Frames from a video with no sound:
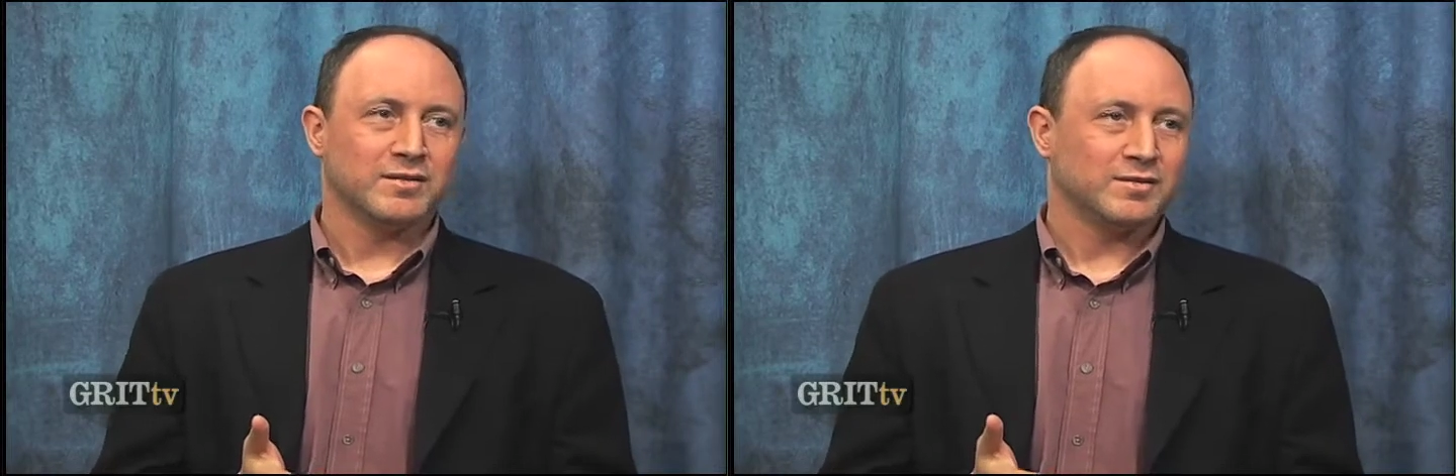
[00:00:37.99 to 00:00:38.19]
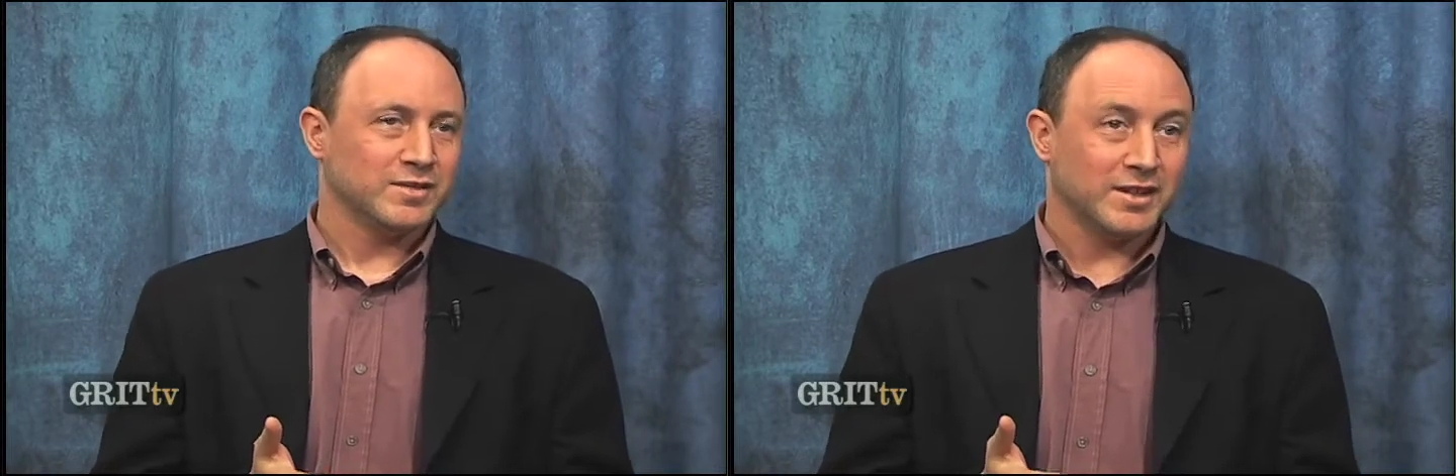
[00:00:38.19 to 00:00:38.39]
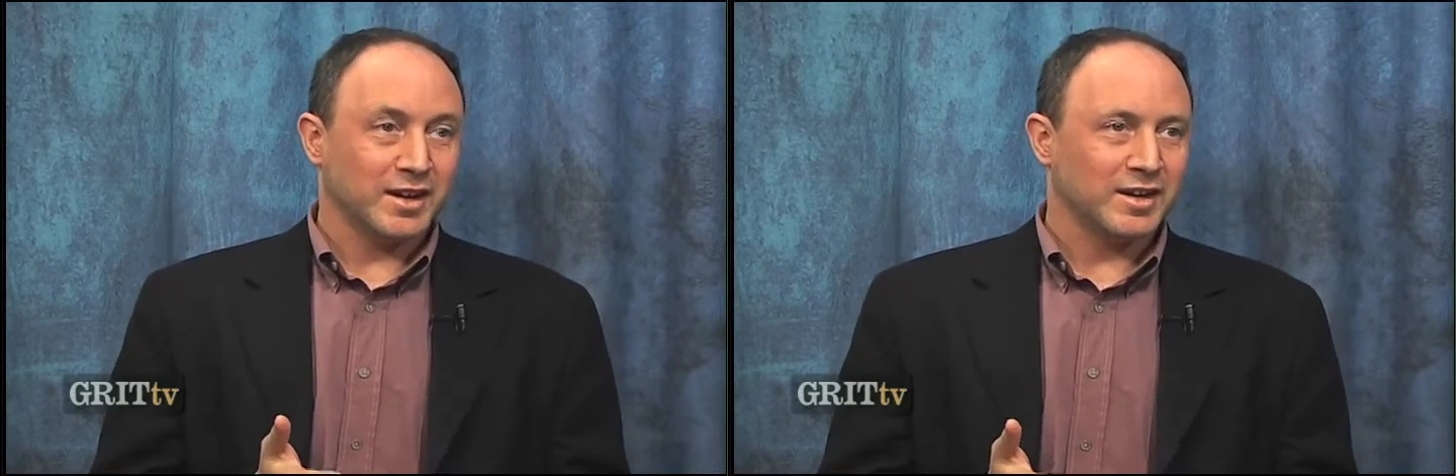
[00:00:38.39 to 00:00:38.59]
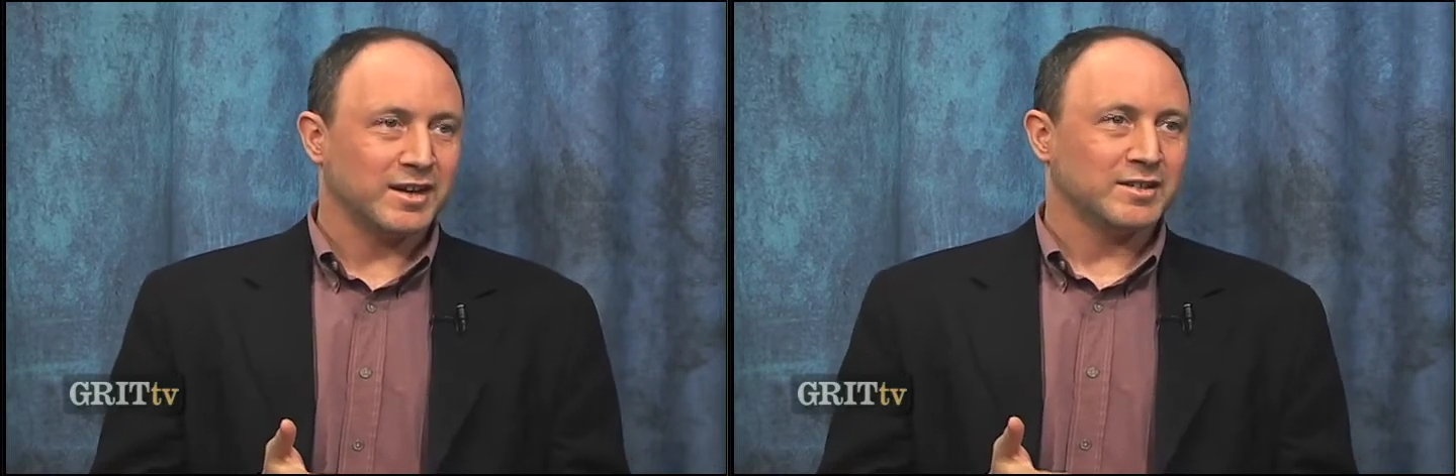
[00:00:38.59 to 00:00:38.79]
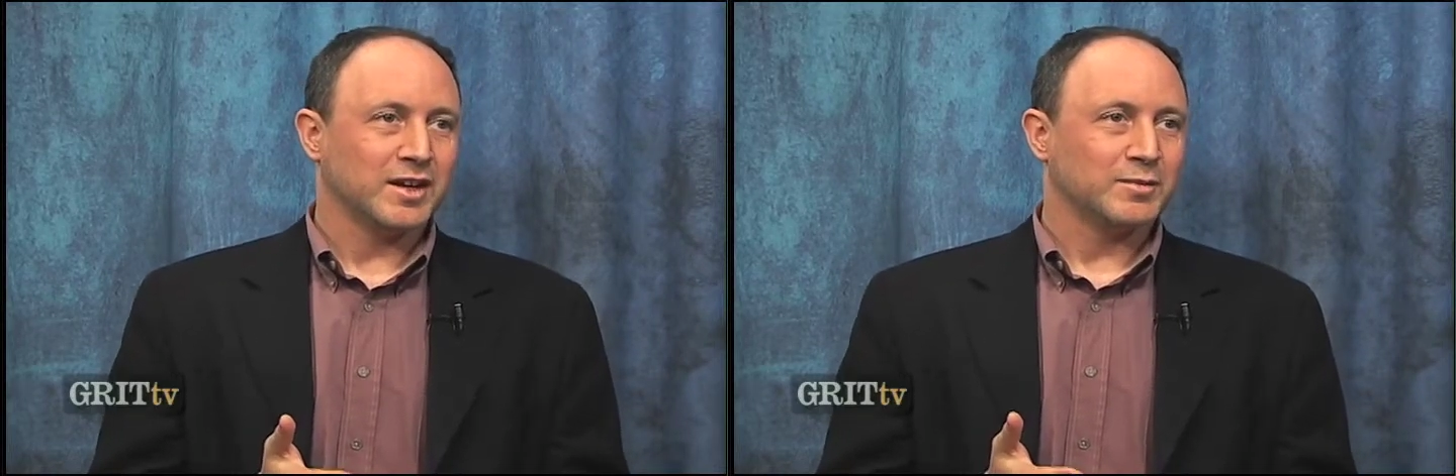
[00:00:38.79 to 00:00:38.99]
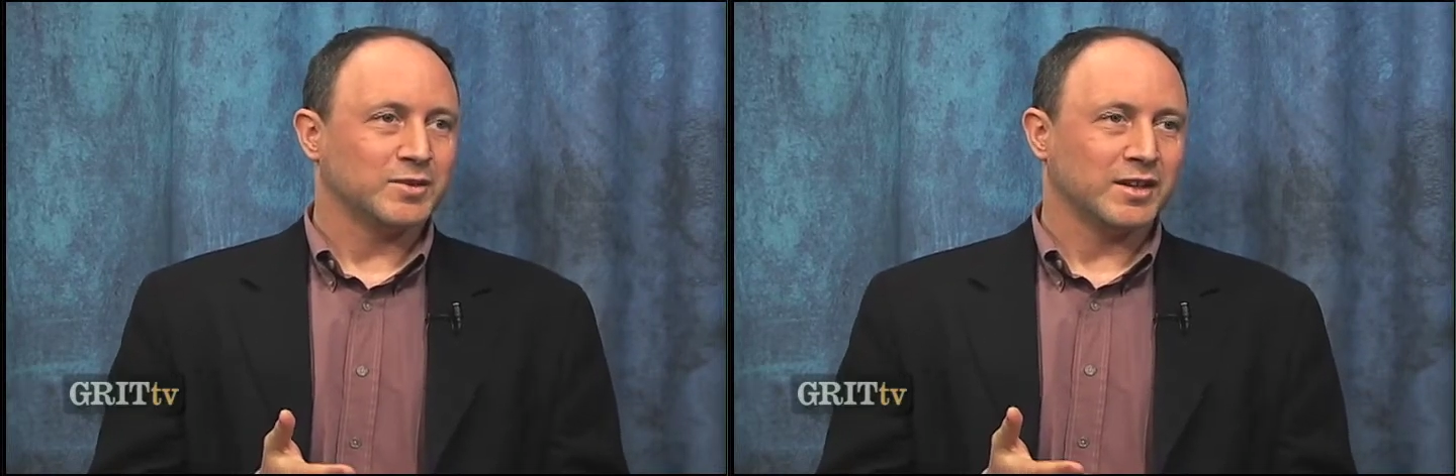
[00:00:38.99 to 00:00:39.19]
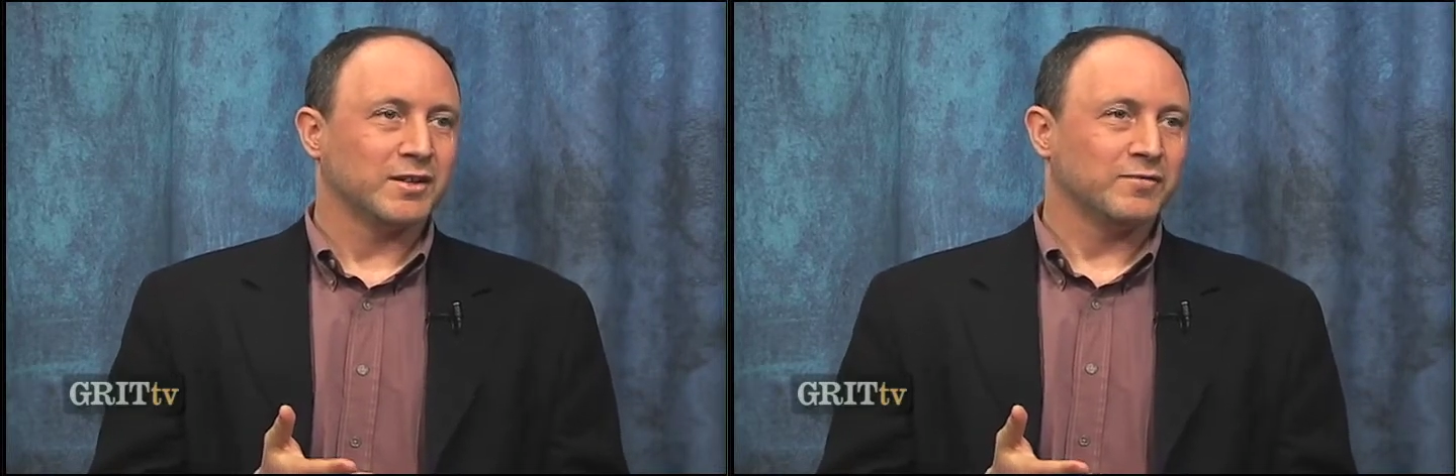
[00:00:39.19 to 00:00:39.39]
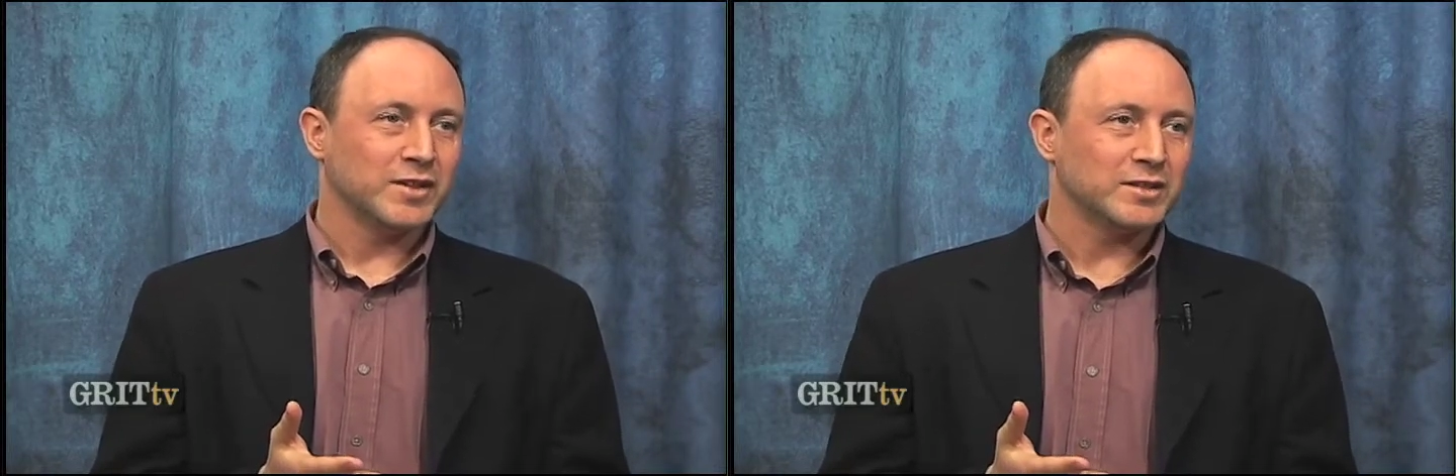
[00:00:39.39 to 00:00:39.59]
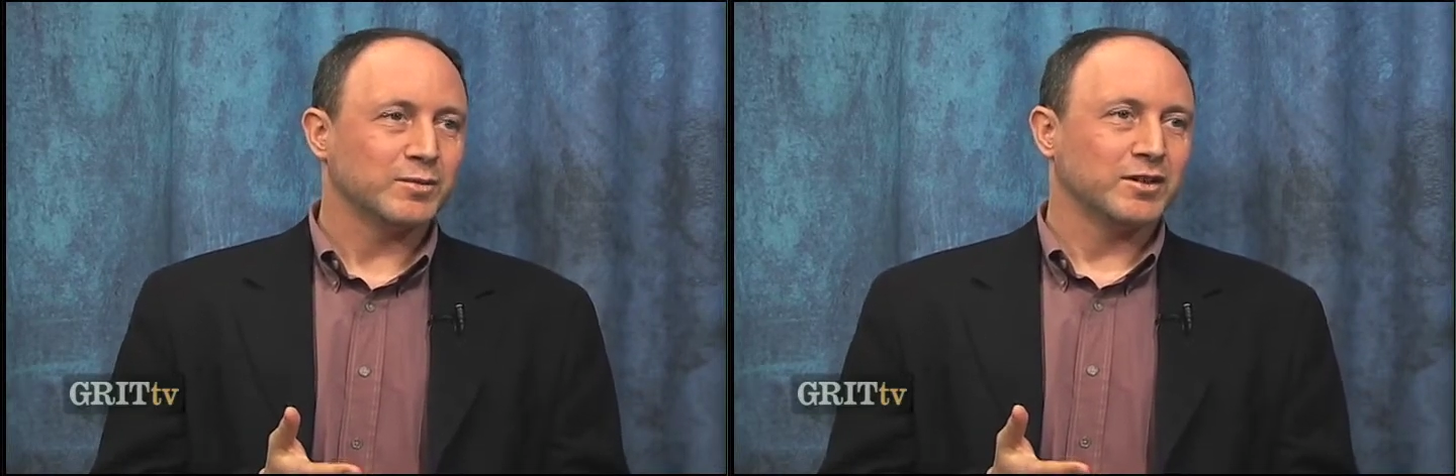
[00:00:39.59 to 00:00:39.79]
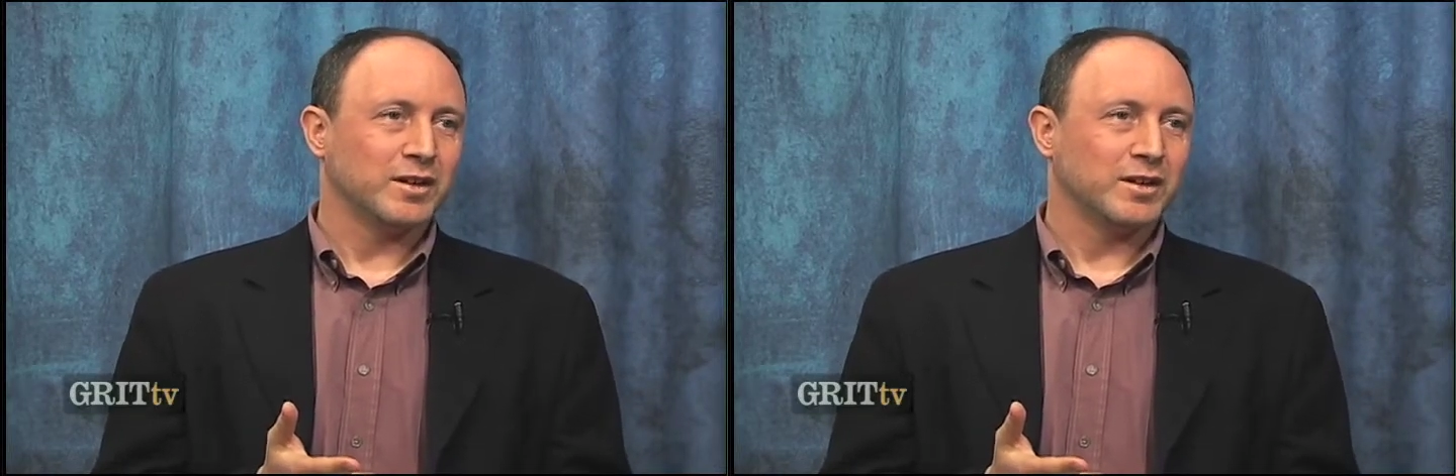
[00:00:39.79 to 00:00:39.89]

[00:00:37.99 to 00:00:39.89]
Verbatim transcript: CIA types that are visible,